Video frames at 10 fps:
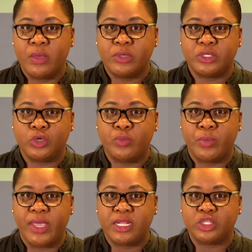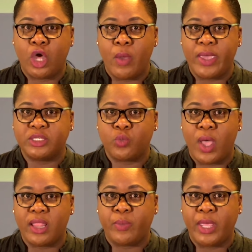Mr. Cooper made his comments
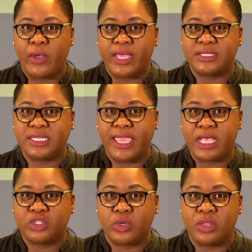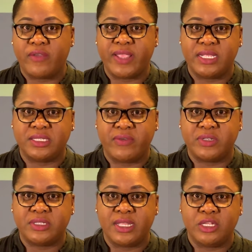while appearing as a guest on Love
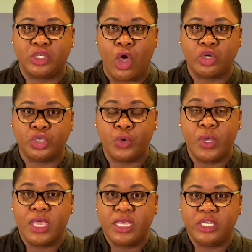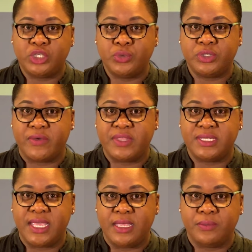97's daily talk show, Issues of the
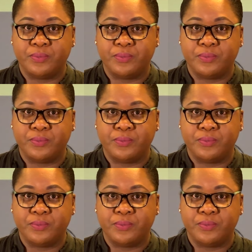Day.